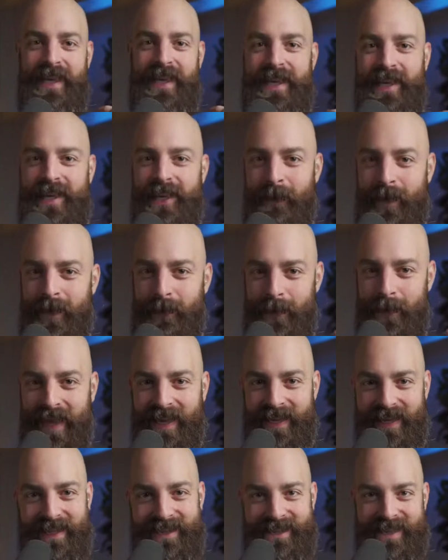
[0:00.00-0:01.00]
He would
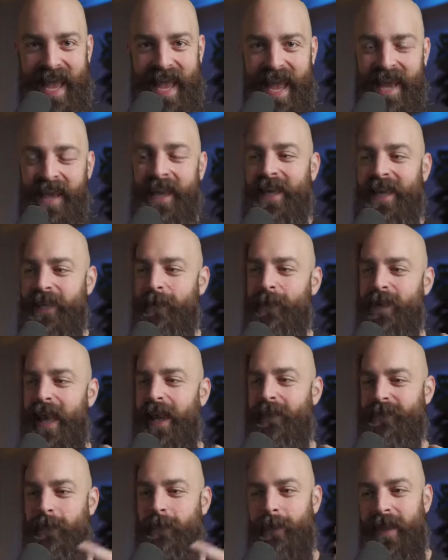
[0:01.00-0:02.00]

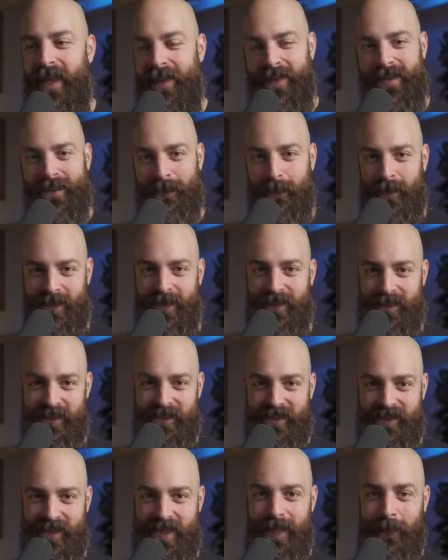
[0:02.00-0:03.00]
have to make this
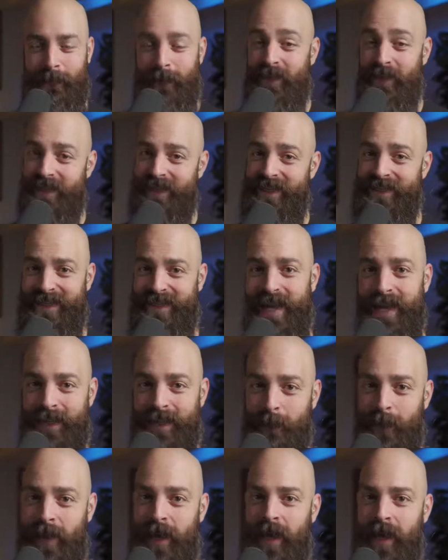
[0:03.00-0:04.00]
malicious thing, put it in his
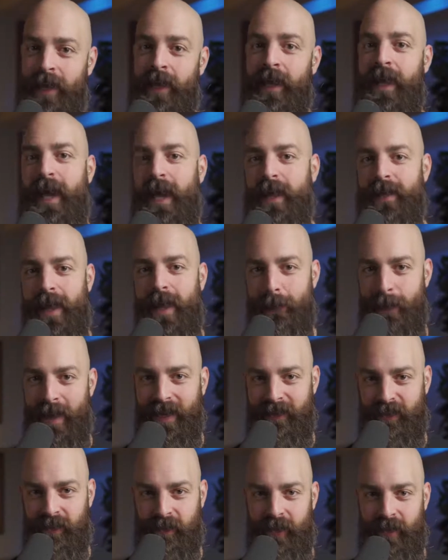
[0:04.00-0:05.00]
honeypot, and then
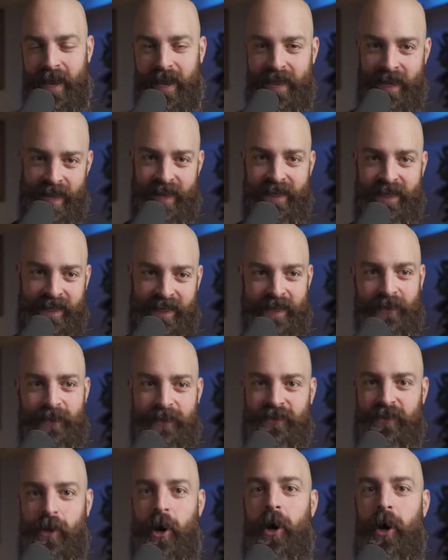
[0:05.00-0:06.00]
make sure it
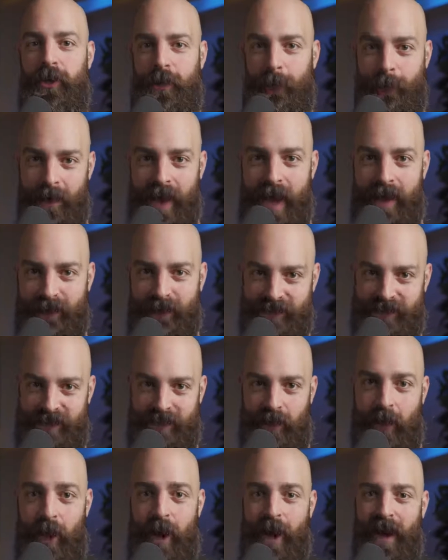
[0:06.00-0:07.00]
adheres to all the
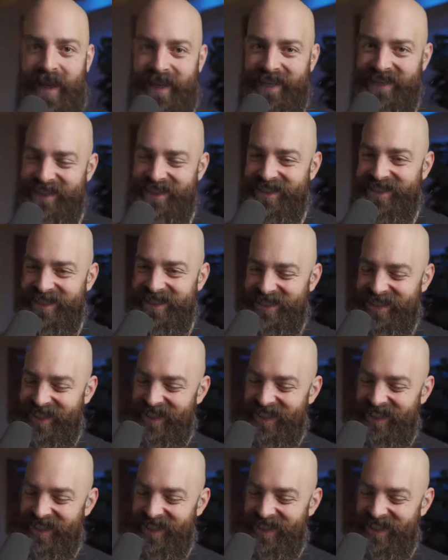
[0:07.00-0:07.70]
privacy laws.